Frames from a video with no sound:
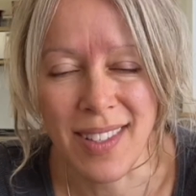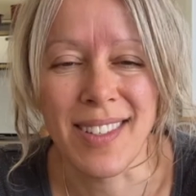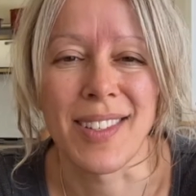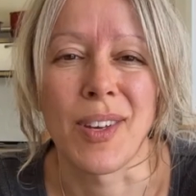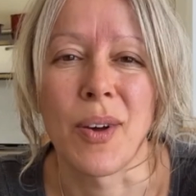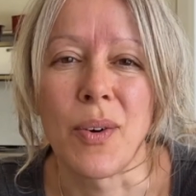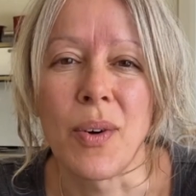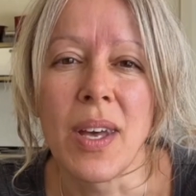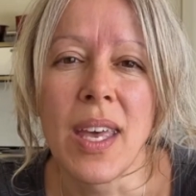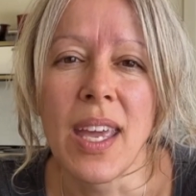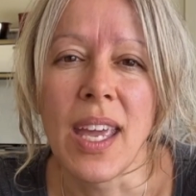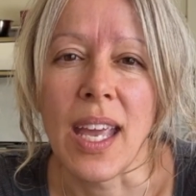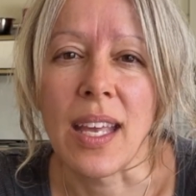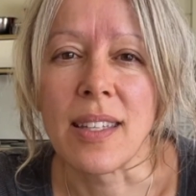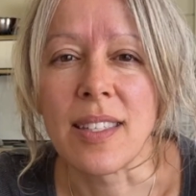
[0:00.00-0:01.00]
So
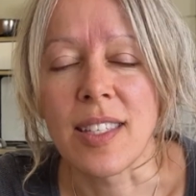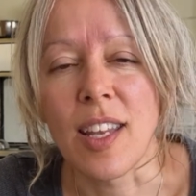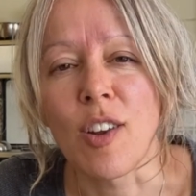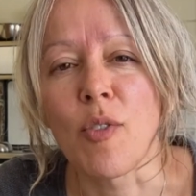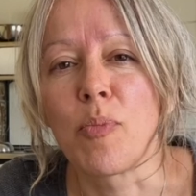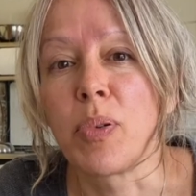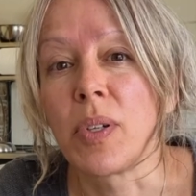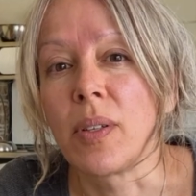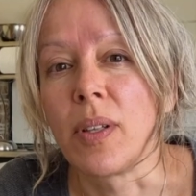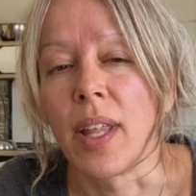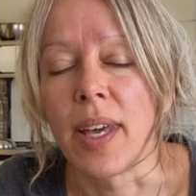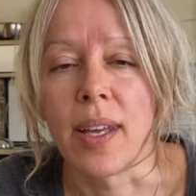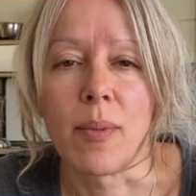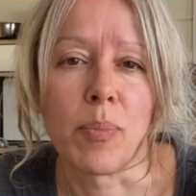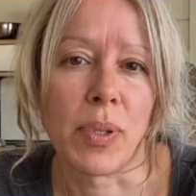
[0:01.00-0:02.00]
instead of
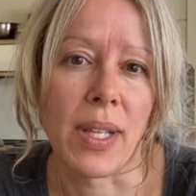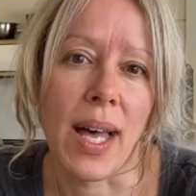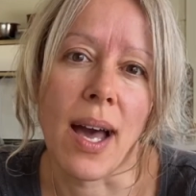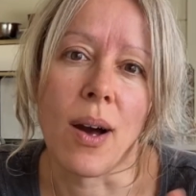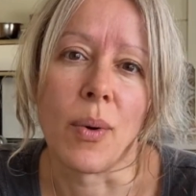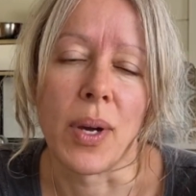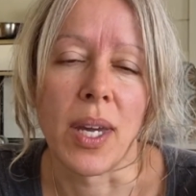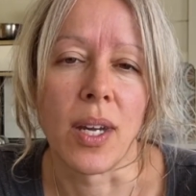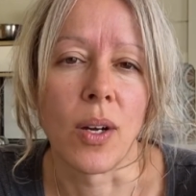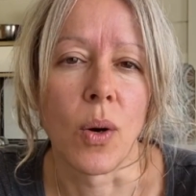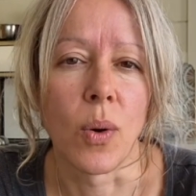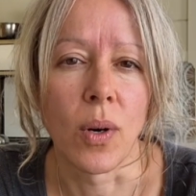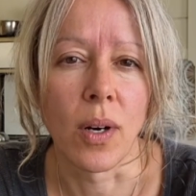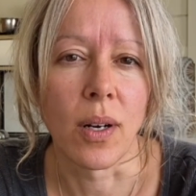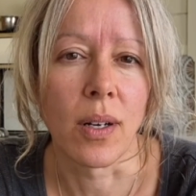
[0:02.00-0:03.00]
plowing
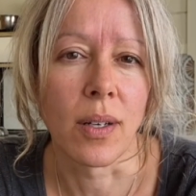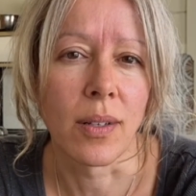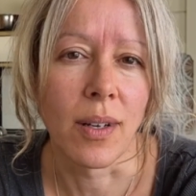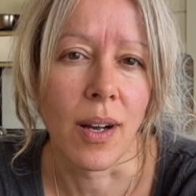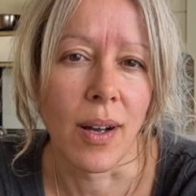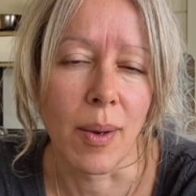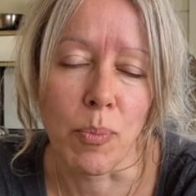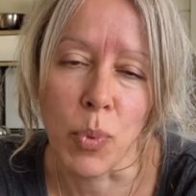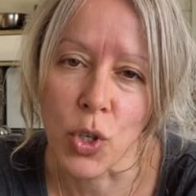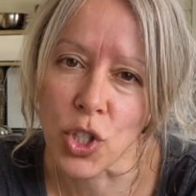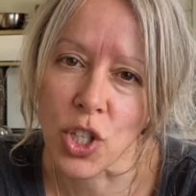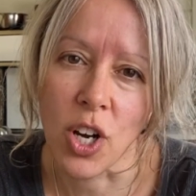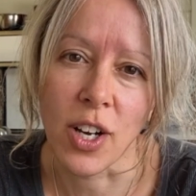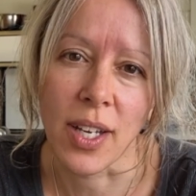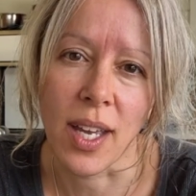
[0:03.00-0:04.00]
or bush
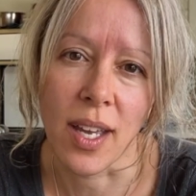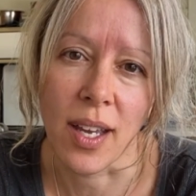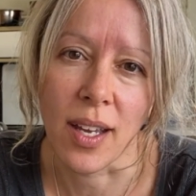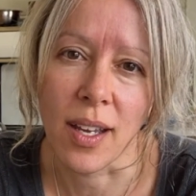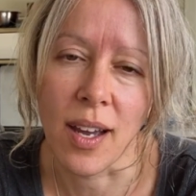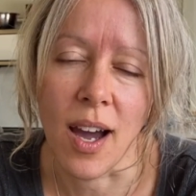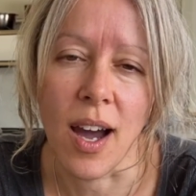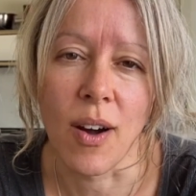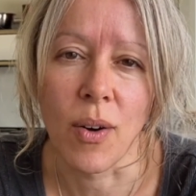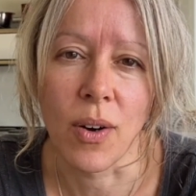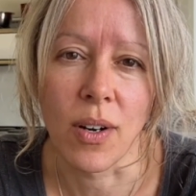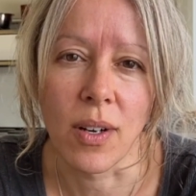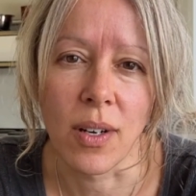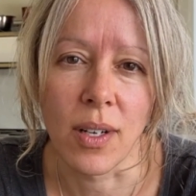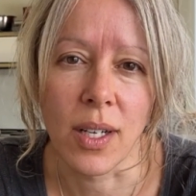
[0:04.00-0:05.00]
hogging
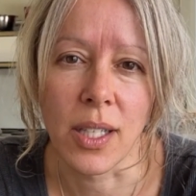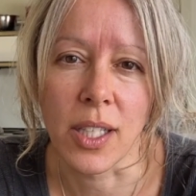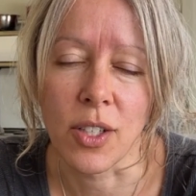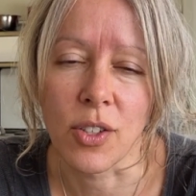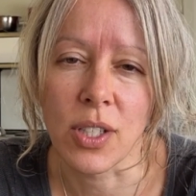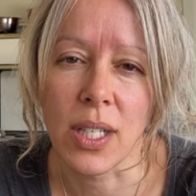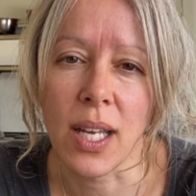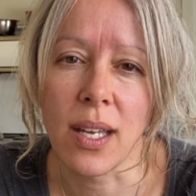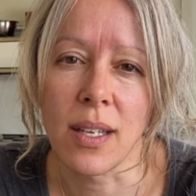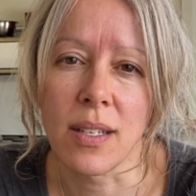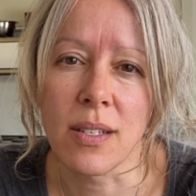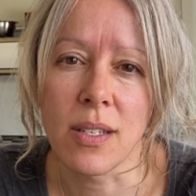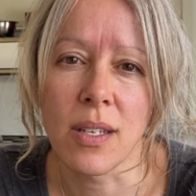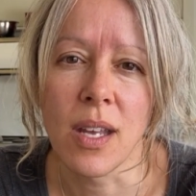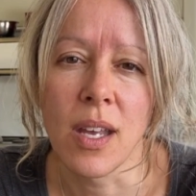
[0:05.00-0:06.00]
our cleared land,